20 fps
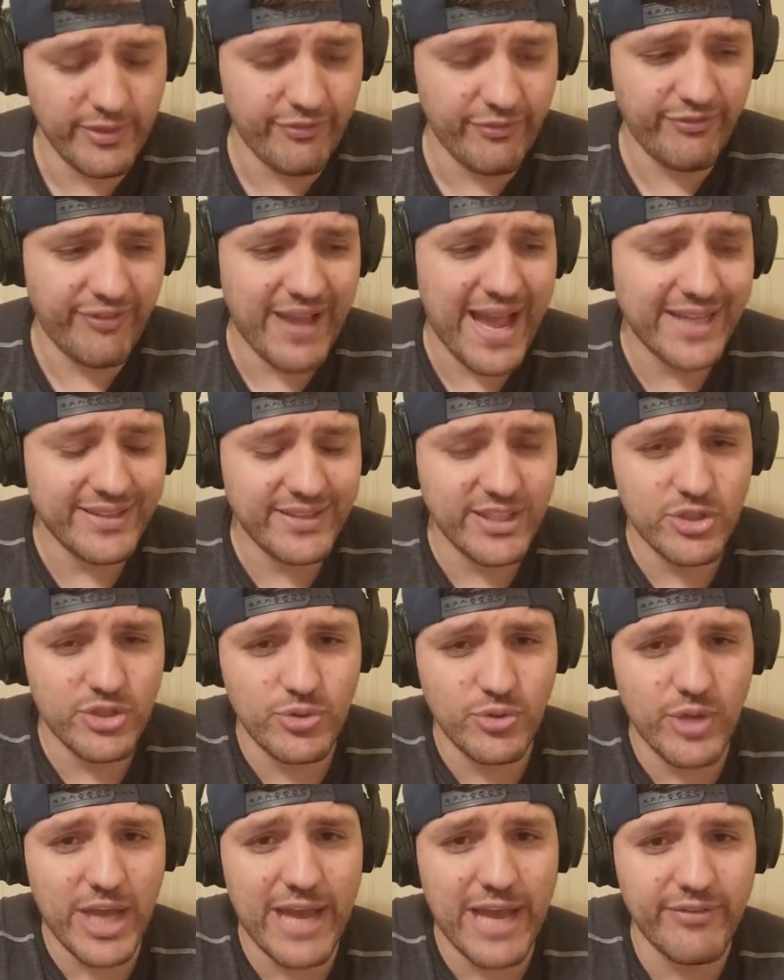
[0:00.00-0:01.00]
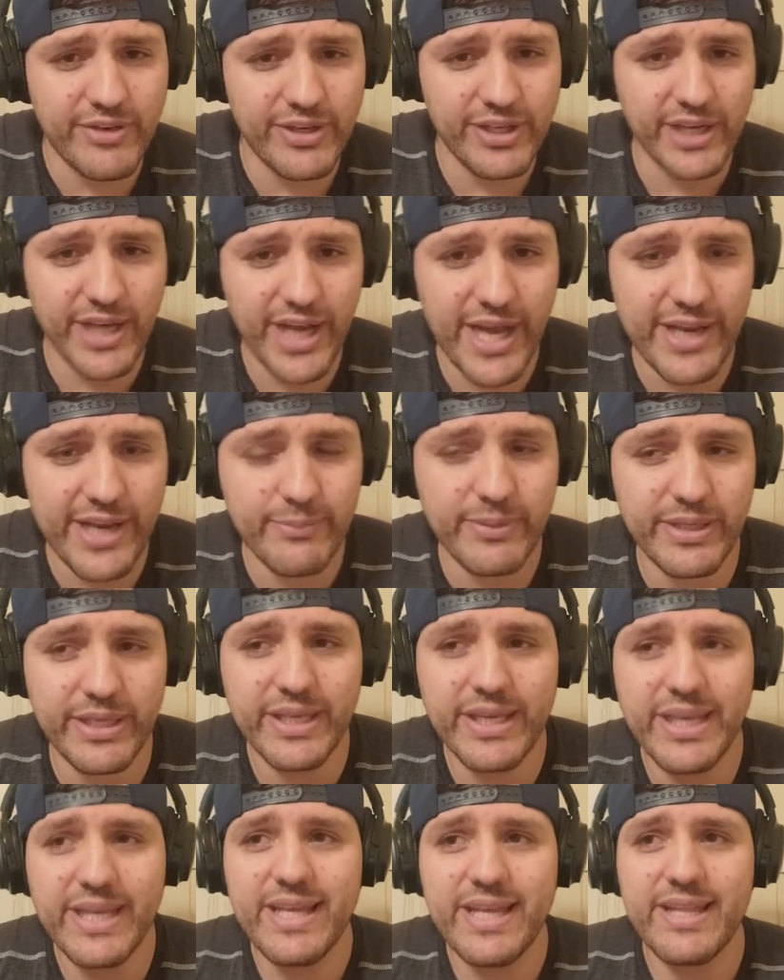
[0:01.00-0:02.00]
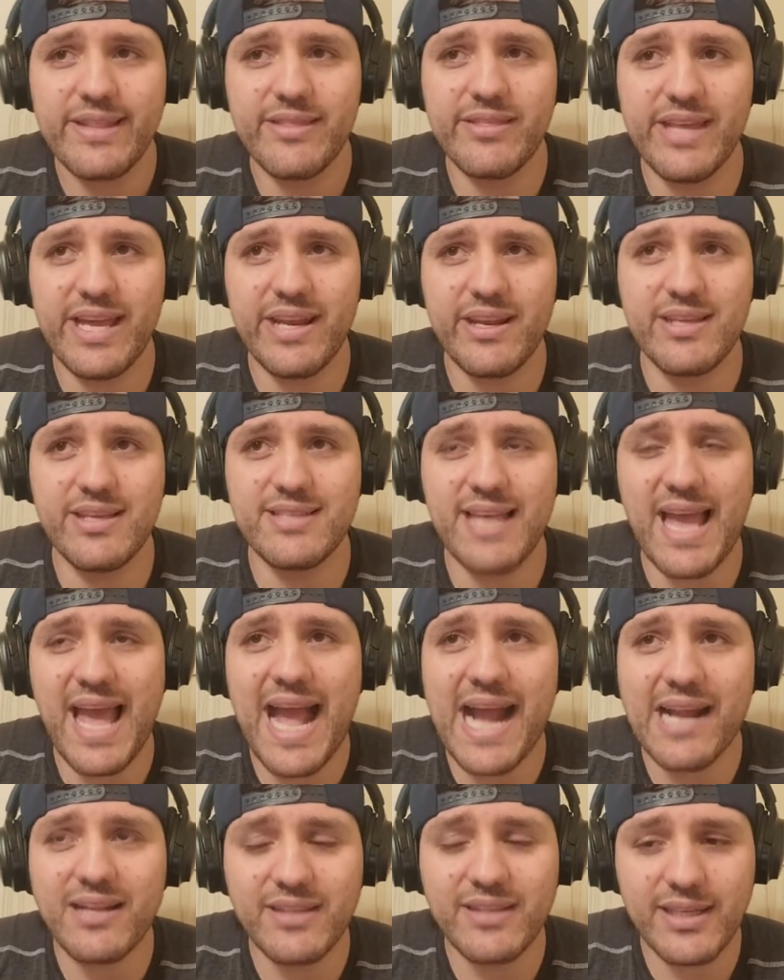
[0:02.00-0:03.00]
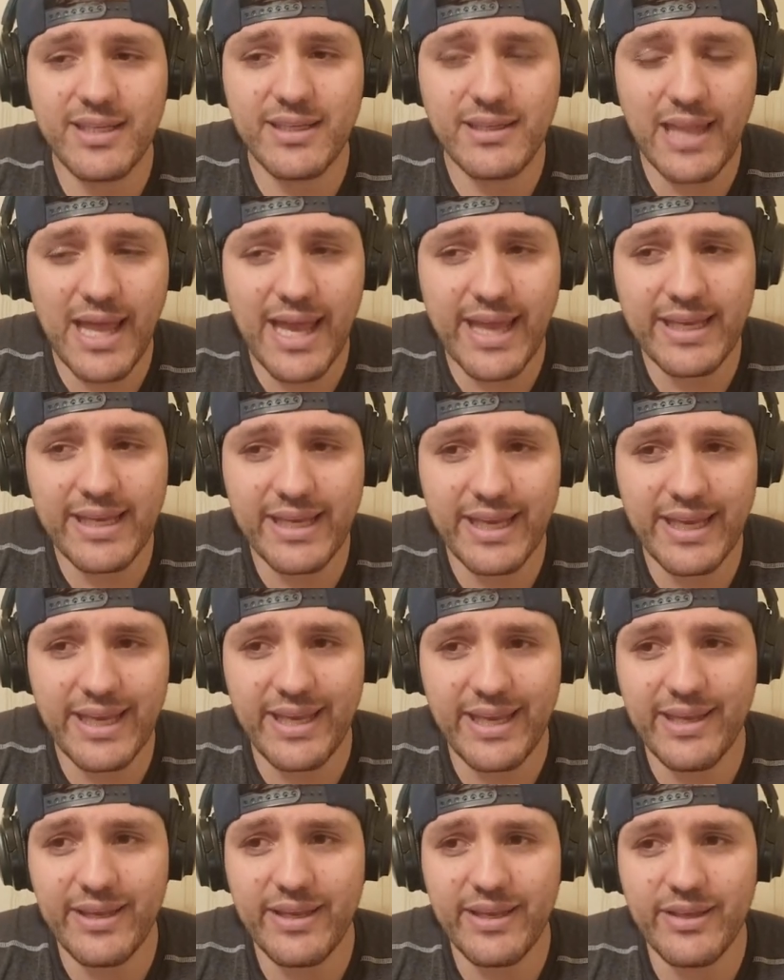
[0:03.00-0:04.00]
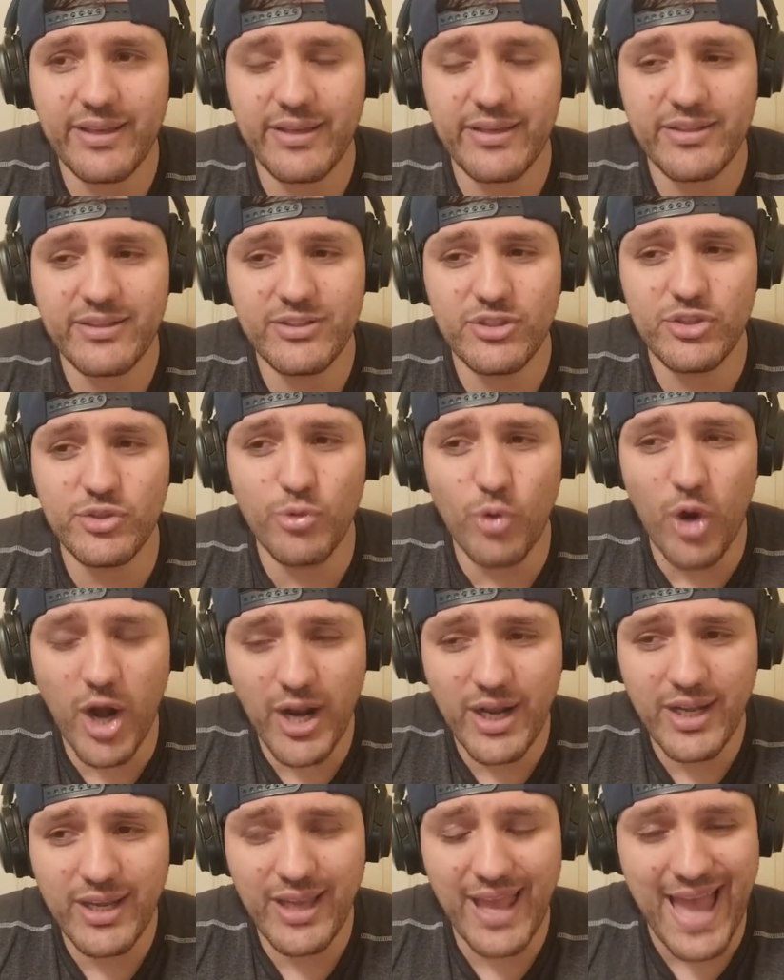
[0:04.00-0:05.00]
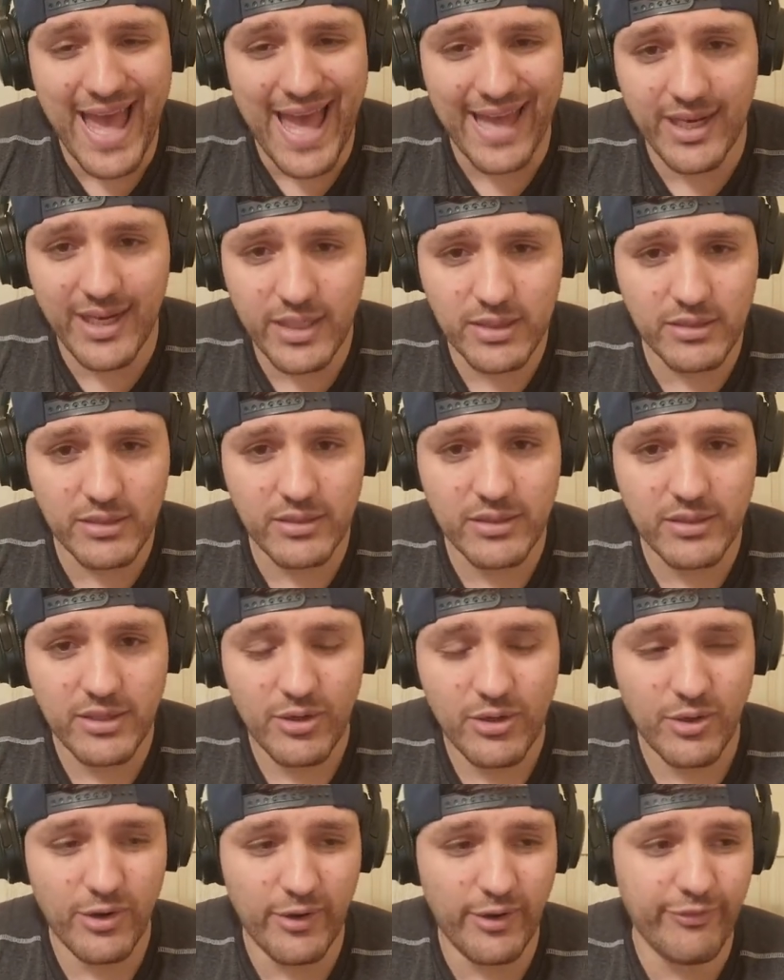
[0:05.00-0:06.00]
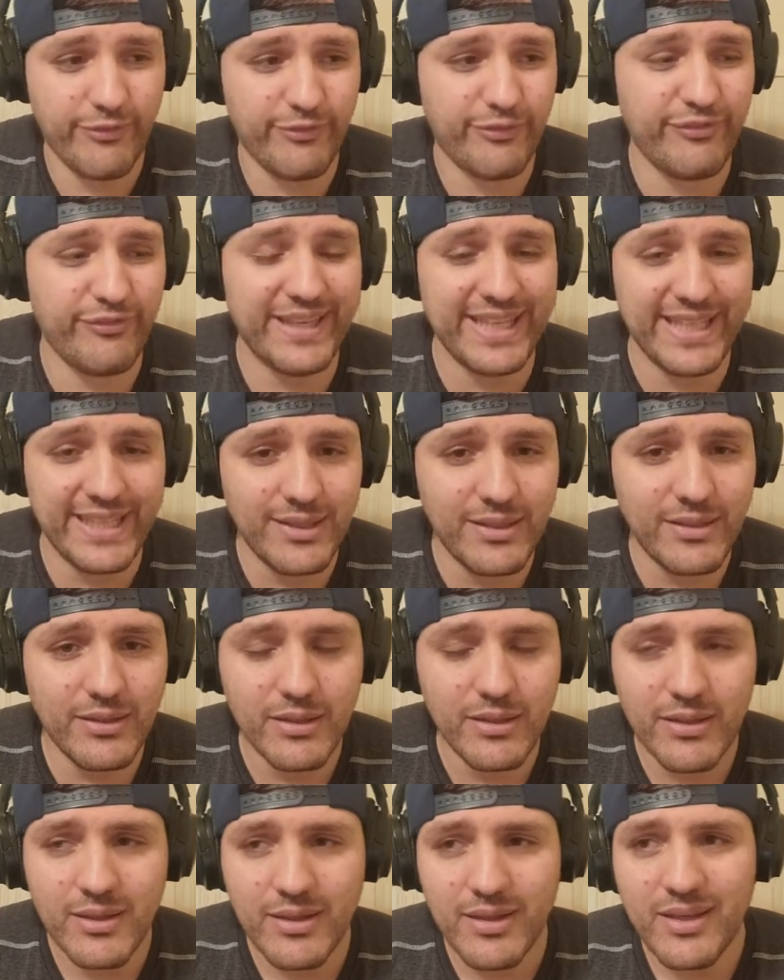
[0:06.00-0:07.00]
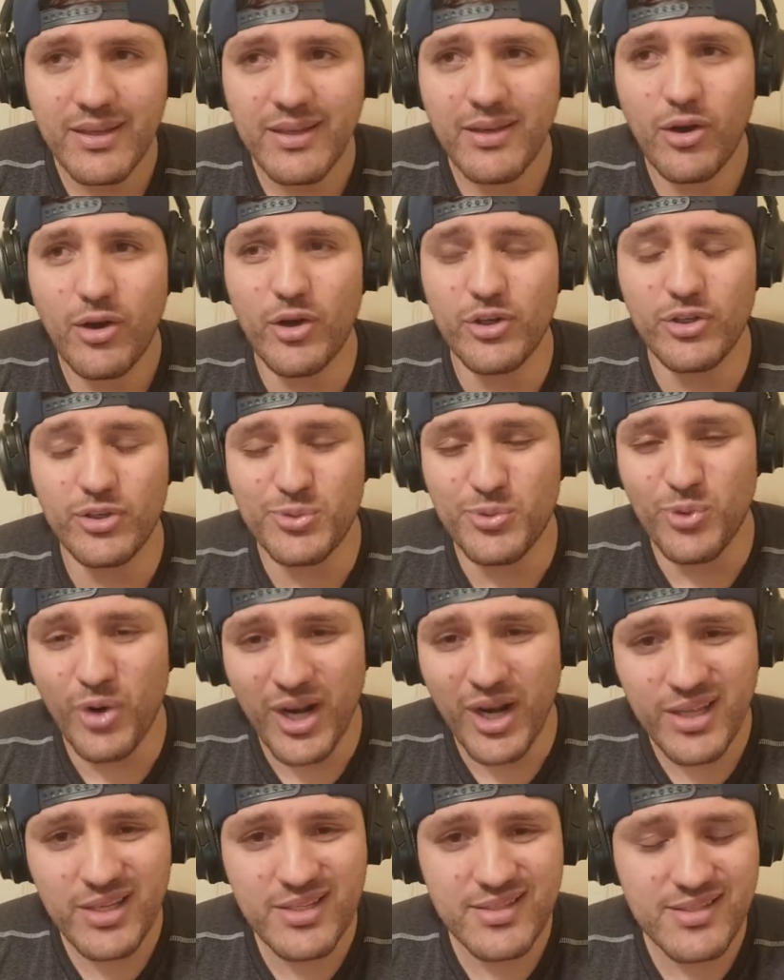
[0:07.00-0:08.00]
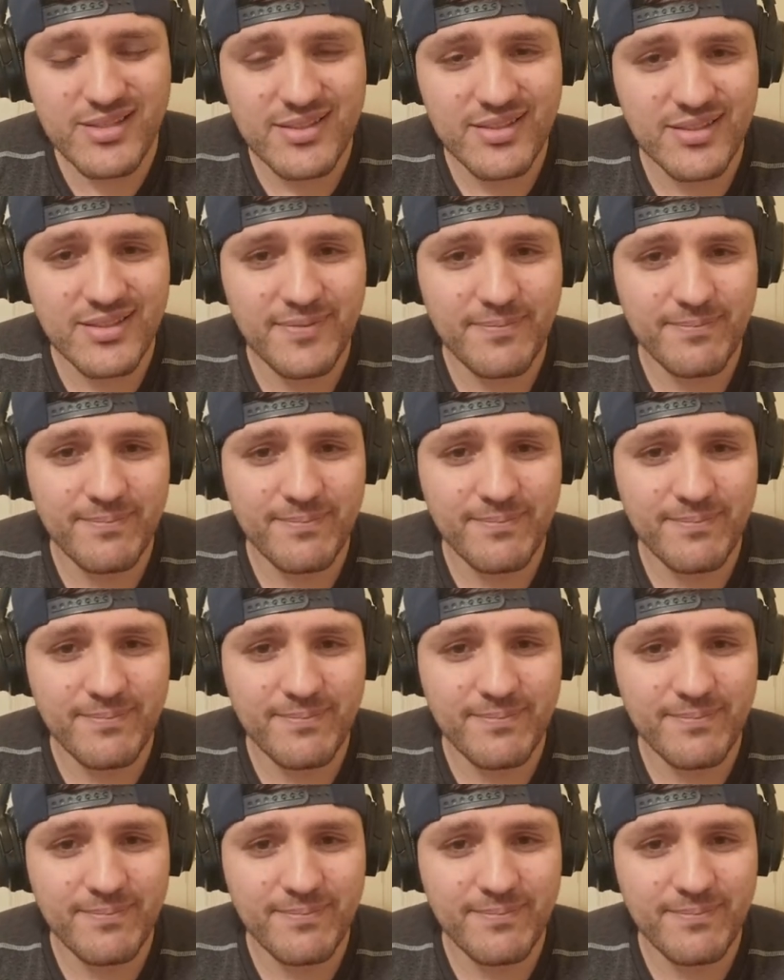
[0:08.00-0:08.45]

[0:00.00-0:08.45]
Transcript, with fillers: The fact that you have an economy that is acting like a drug addict or a fiend on drugs,